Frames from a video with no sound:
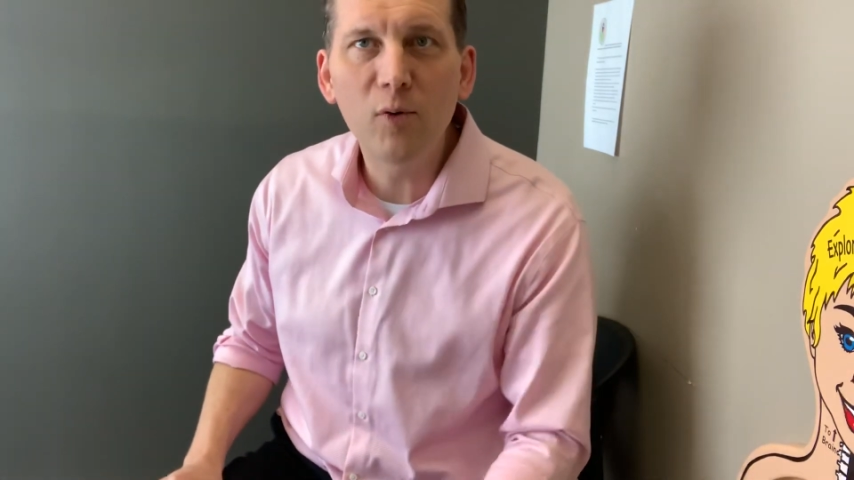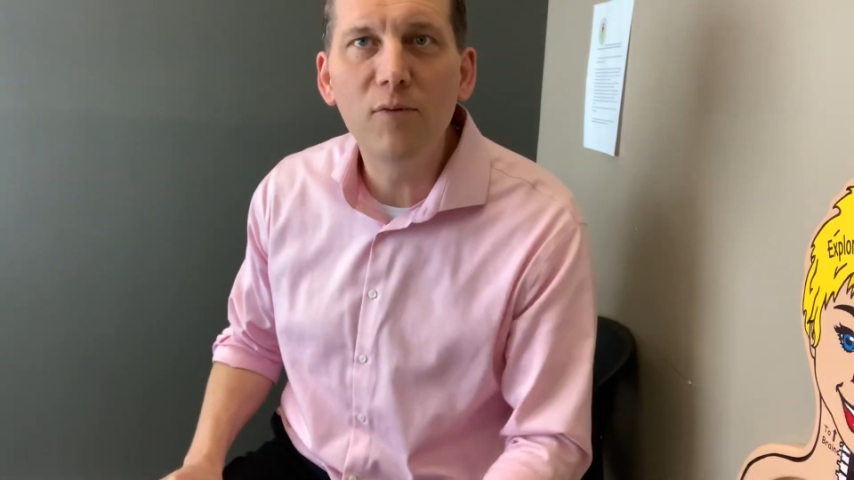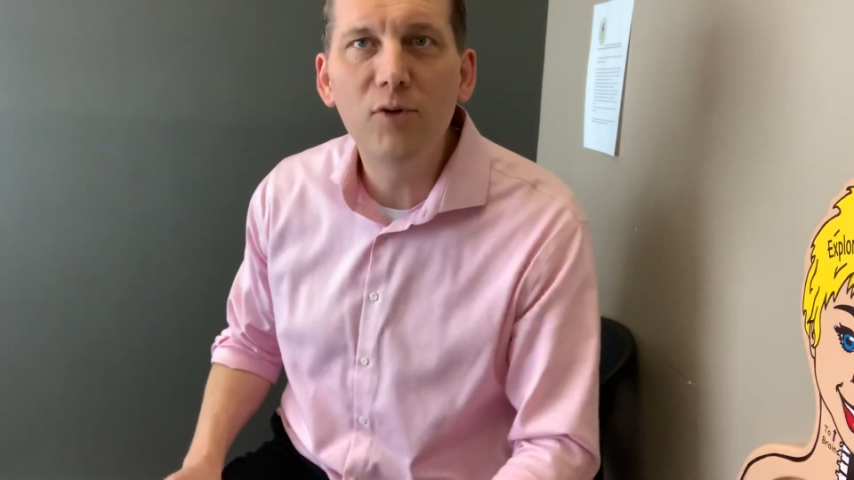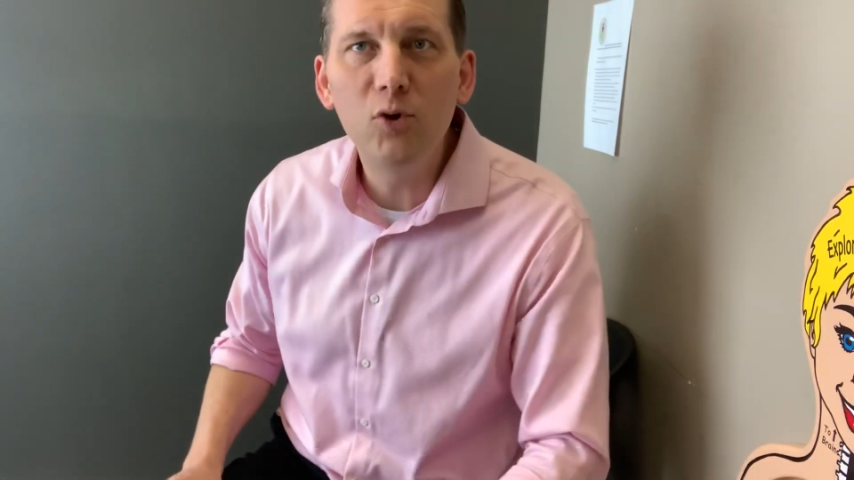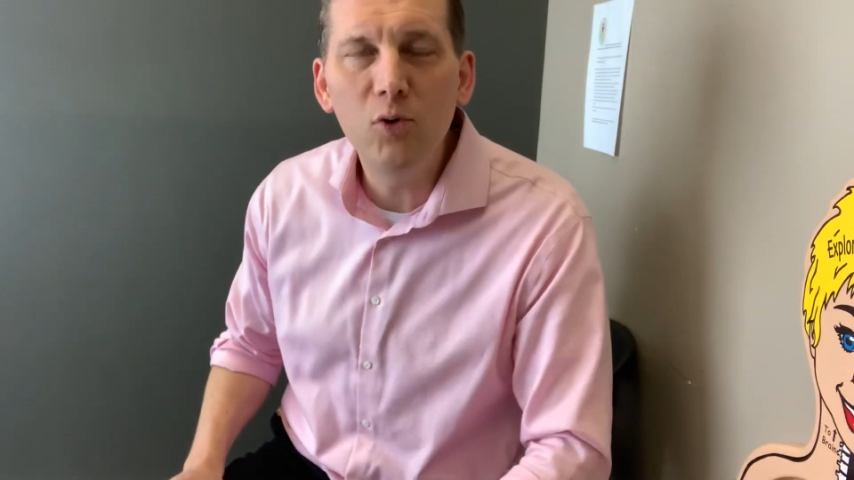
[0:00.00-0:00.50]

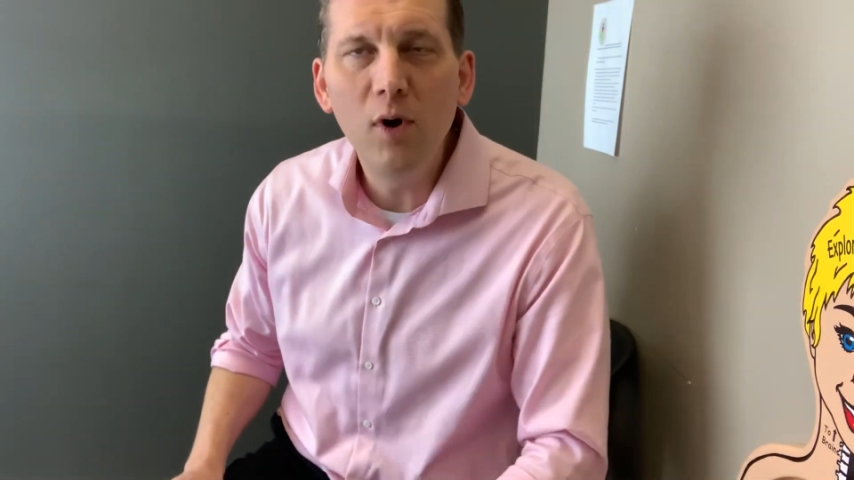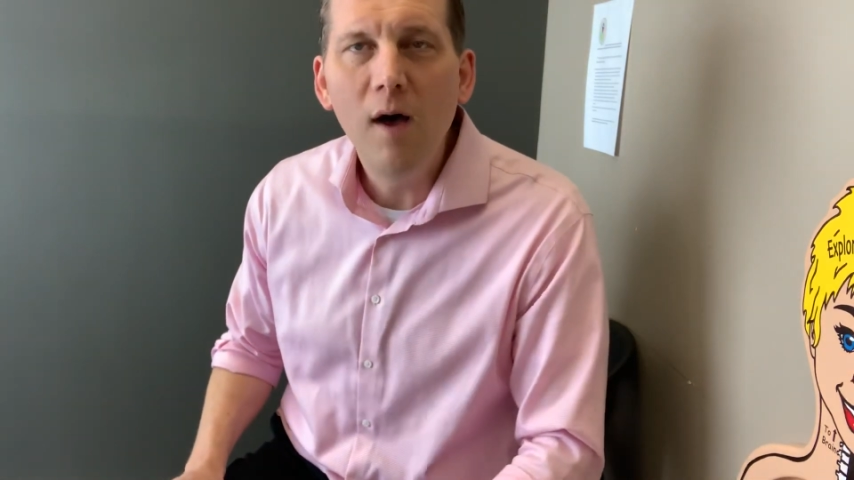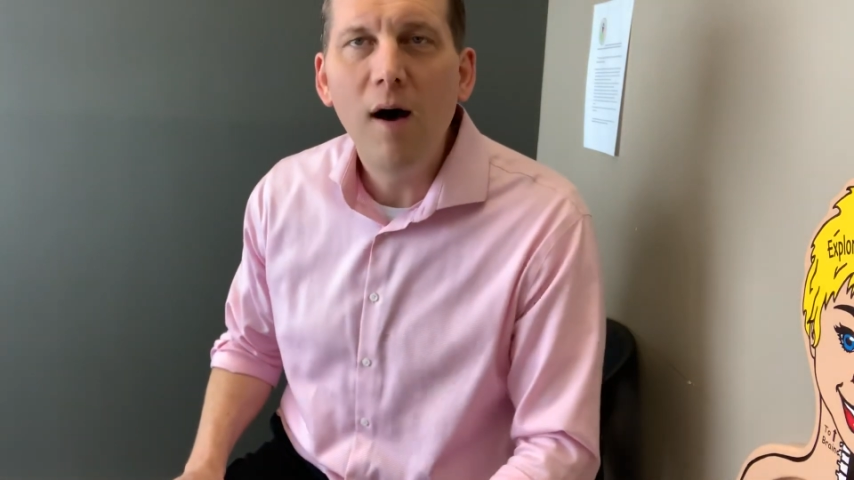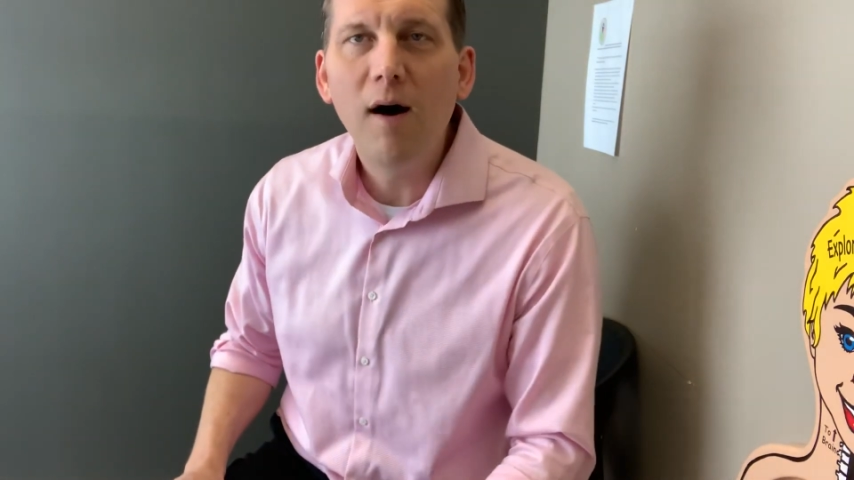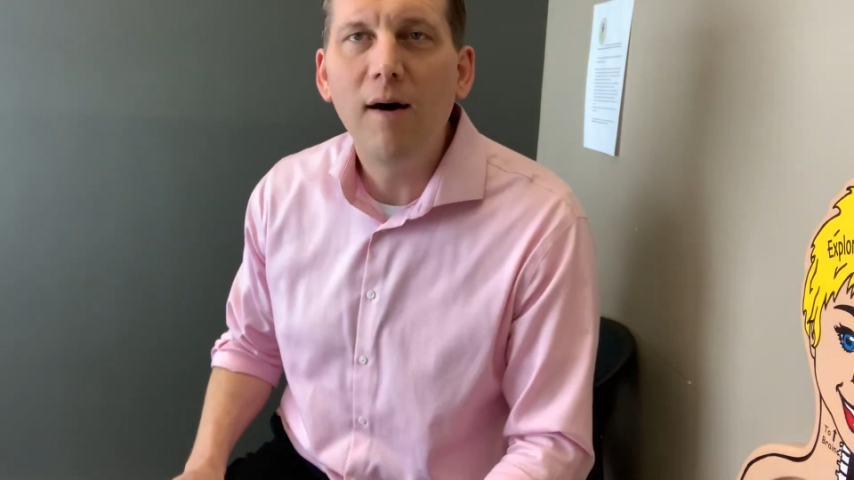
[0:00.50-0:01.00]
review
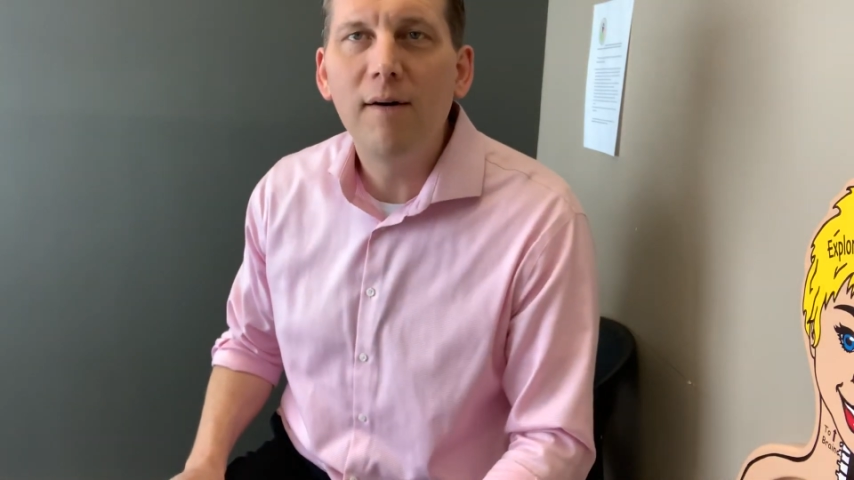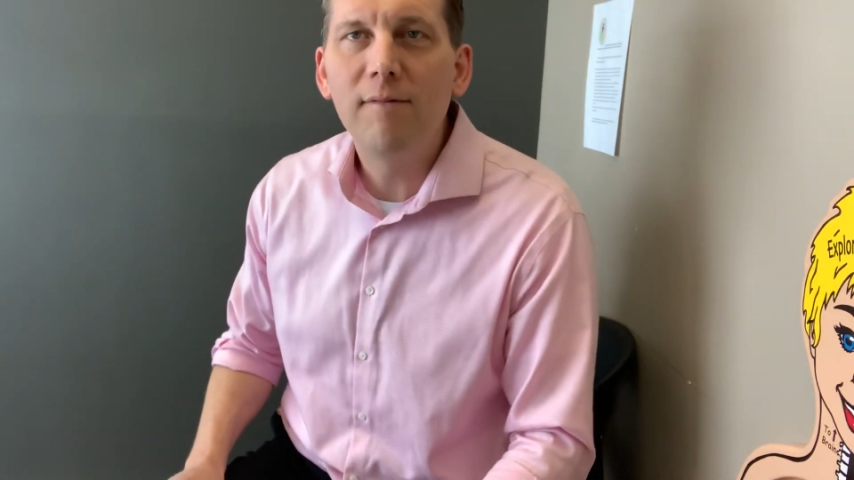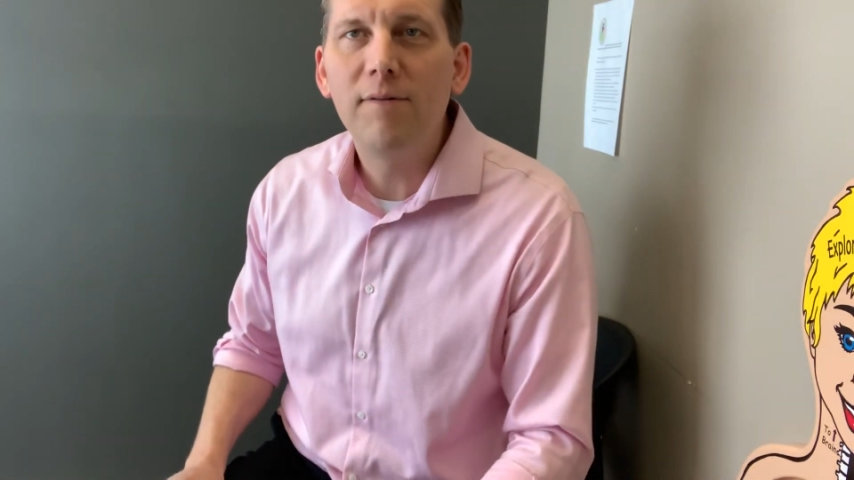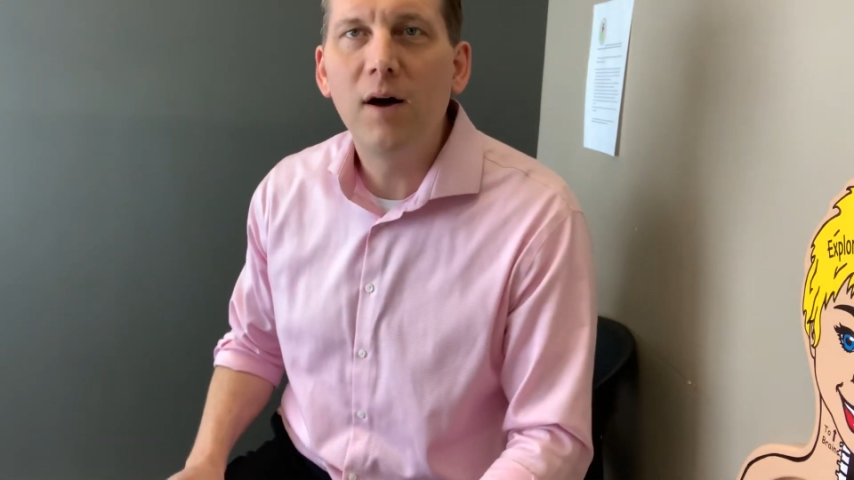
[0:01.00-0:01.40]
of